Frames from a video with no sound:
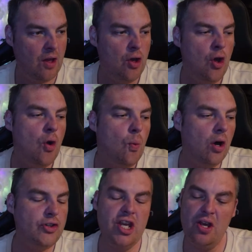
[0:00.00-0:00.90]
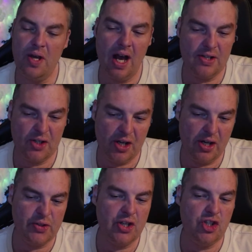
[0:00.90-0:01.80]
What do you guys and girls
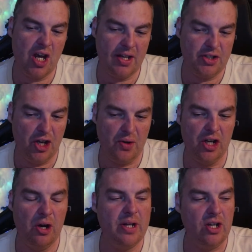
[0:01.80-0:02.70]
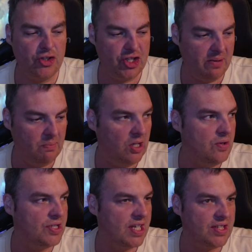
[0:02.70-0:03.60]
in chat do? You know, when your team
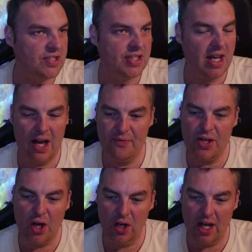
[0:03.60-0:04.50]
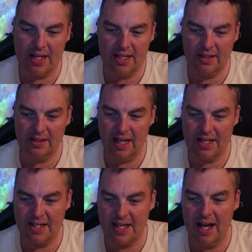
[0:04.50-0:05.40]
loses, have you got like a
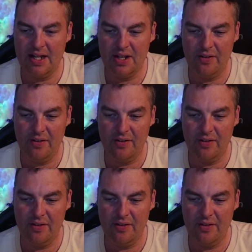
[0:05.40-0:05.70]
kind of